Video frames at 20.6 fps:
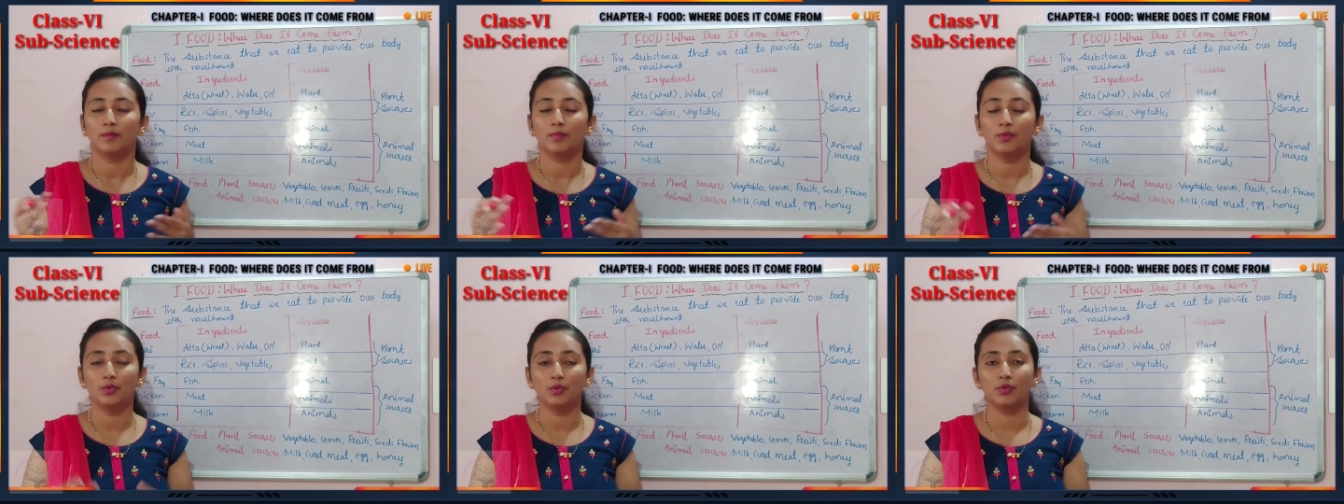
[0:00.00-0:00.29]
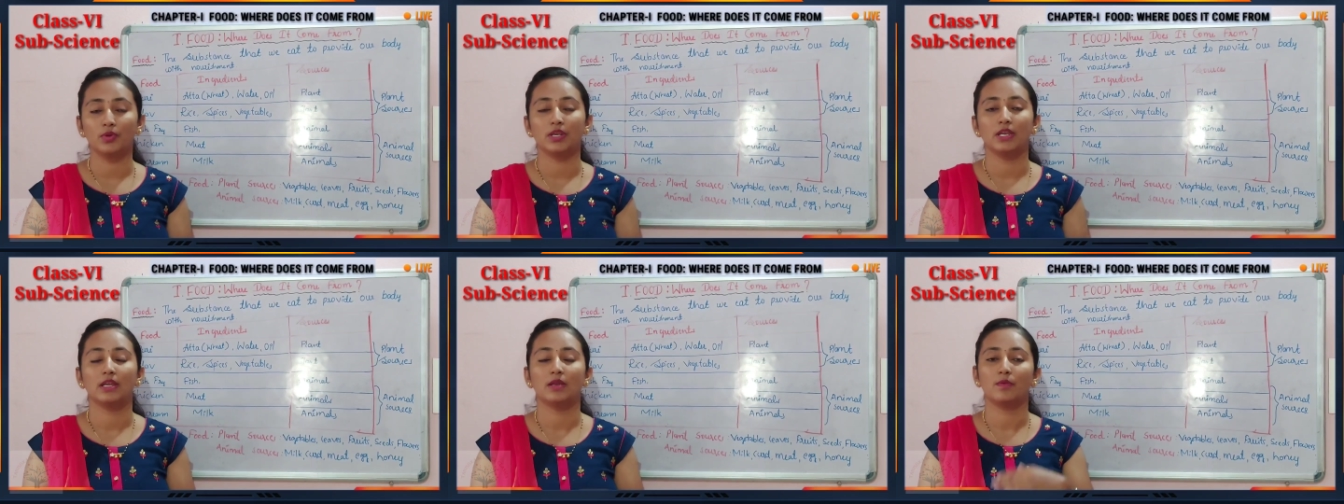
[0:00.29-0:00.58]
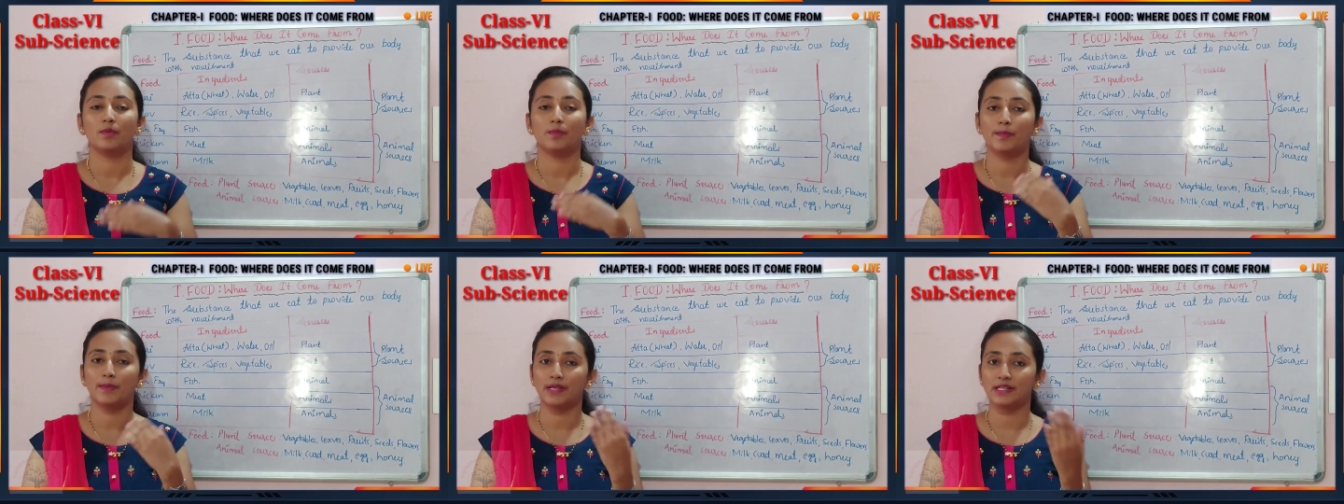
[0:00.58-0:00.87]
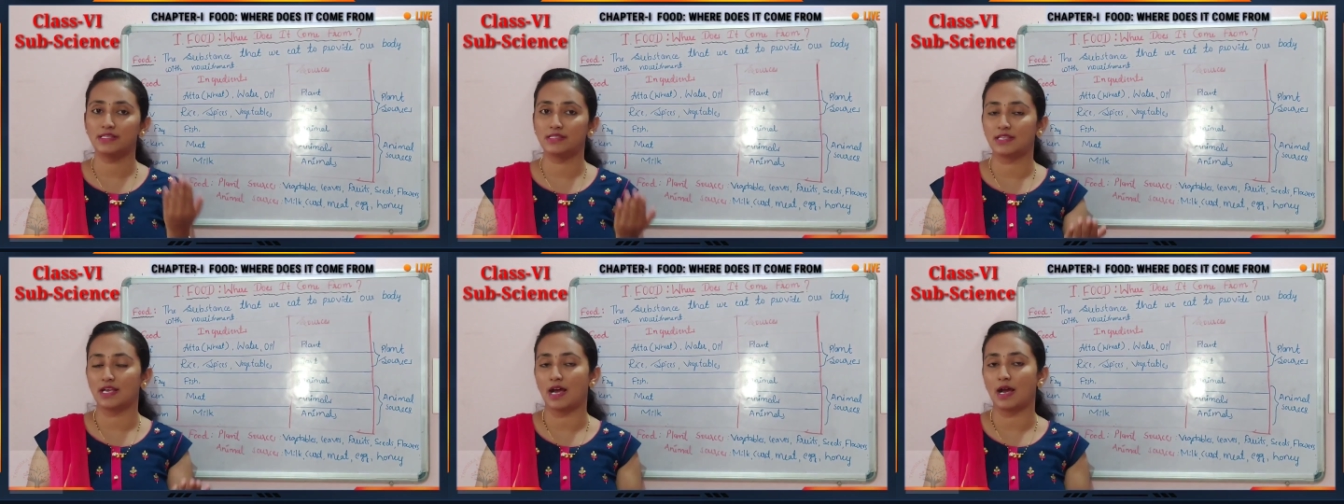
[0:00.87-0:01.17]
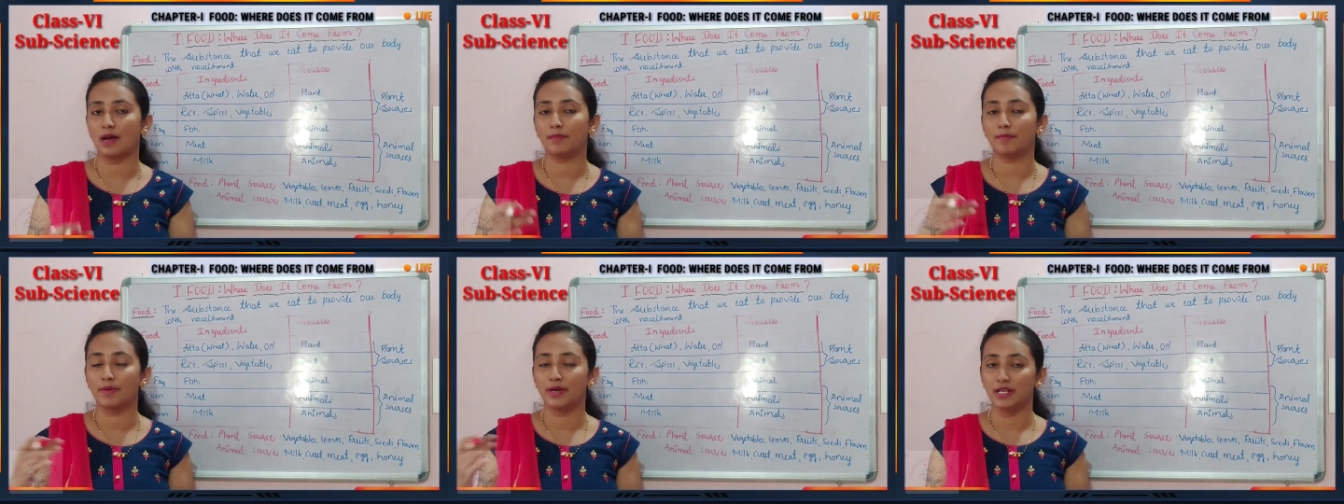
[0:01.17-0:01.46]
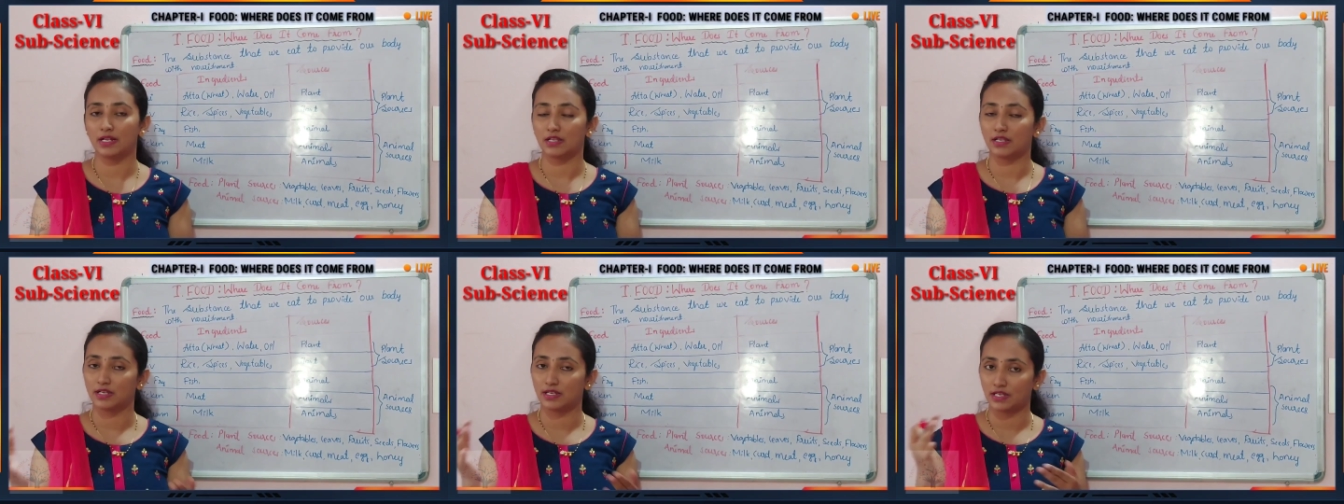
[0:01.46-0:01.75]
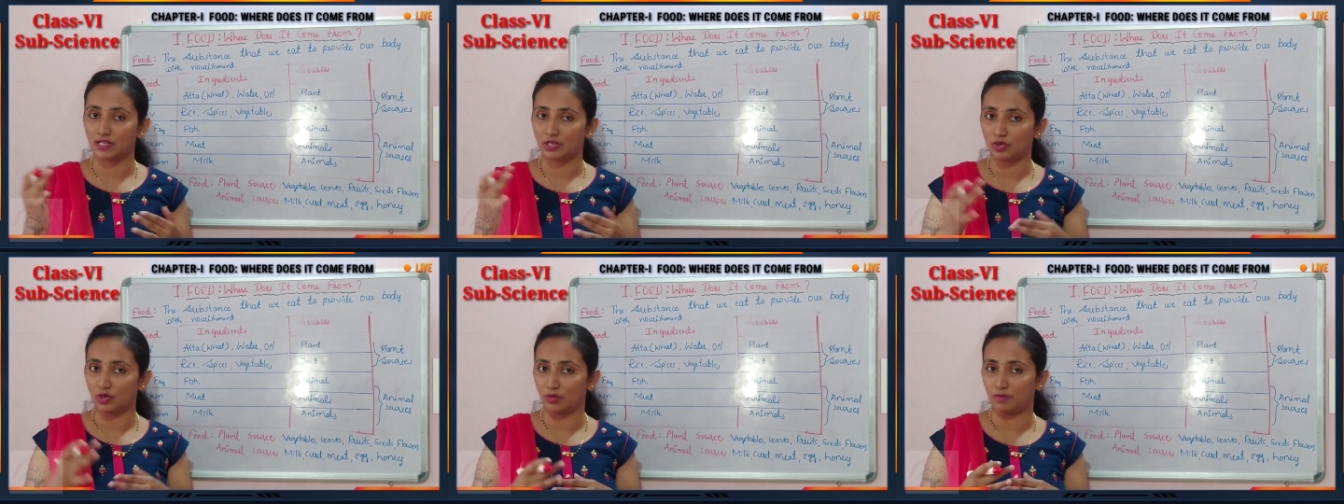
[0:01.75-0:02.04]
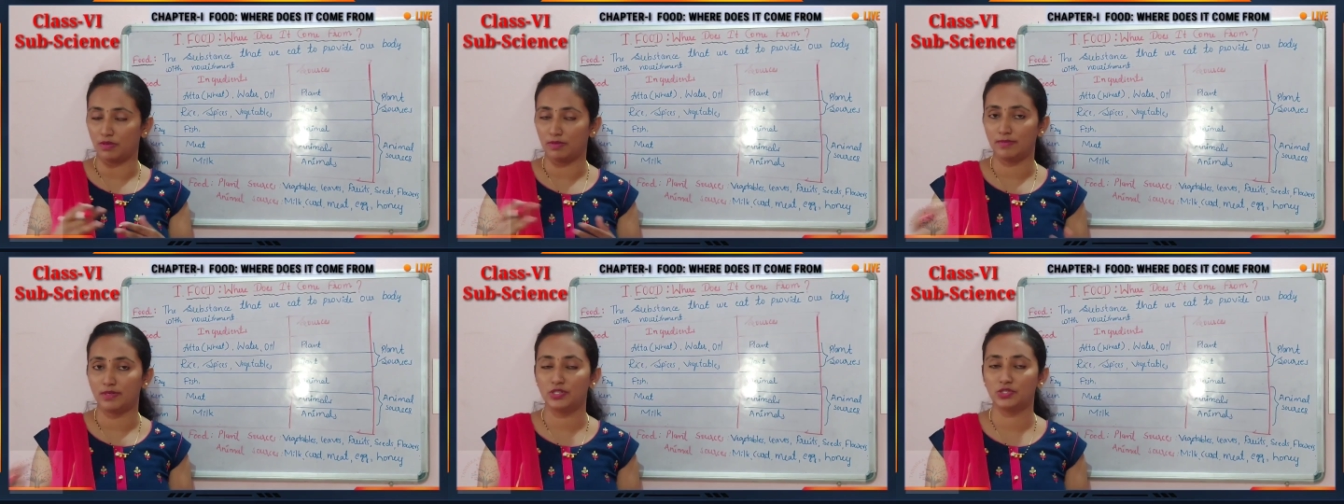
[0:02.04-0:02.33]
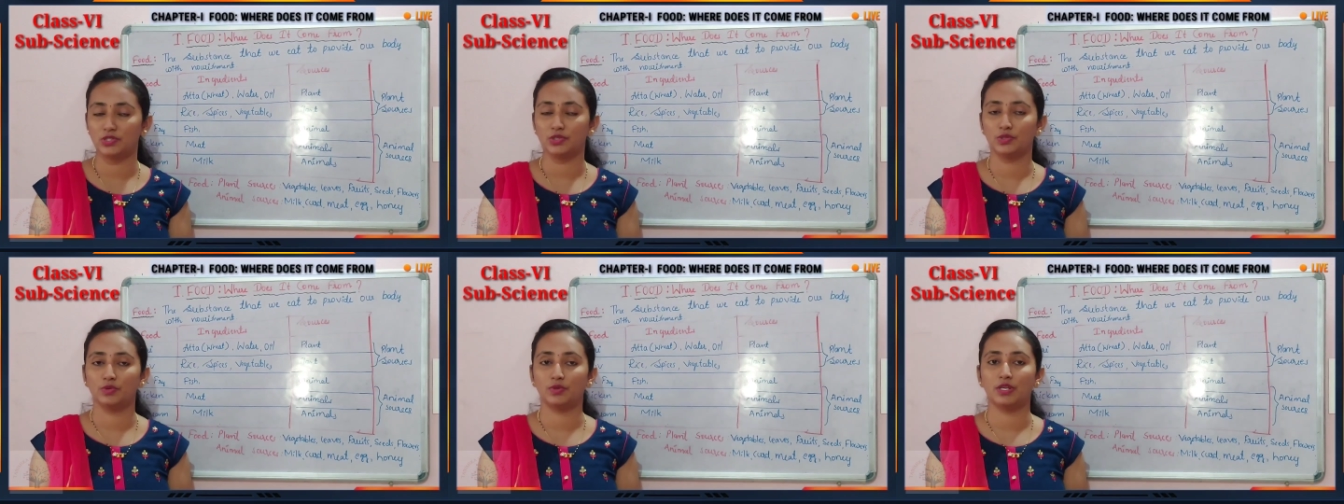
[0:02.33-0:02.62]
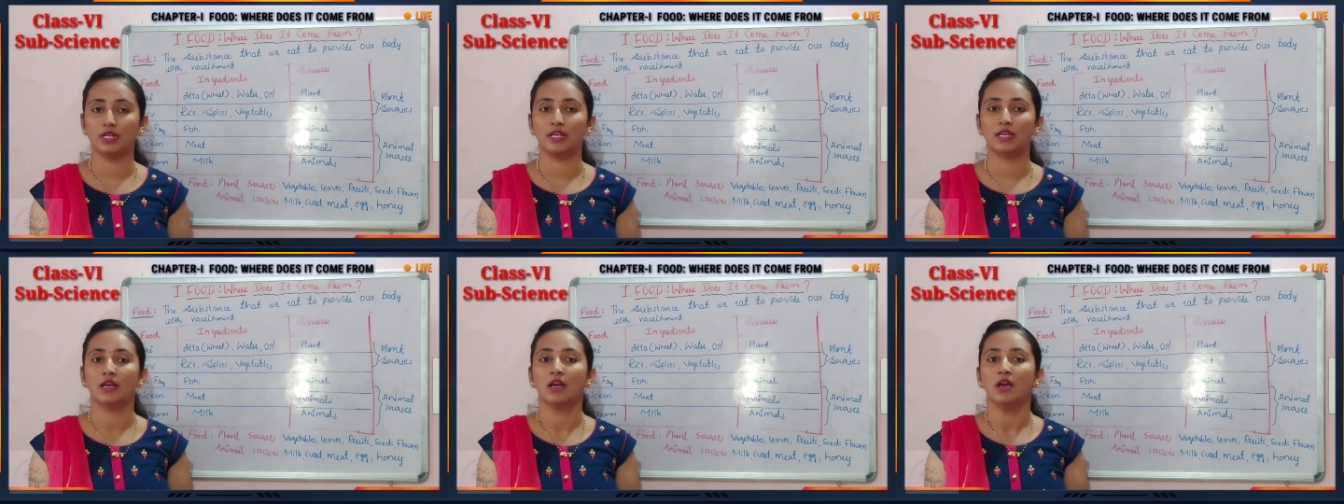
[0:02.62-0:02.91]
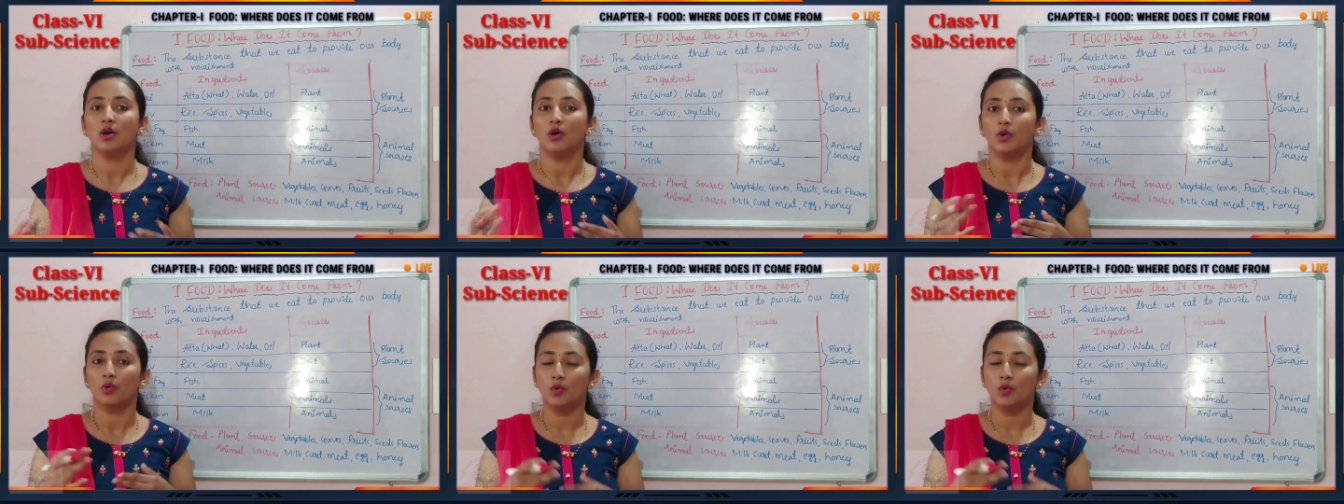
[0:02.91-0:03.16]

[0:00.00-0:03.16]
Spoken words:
puri, pizza, burger, gobi manchuri,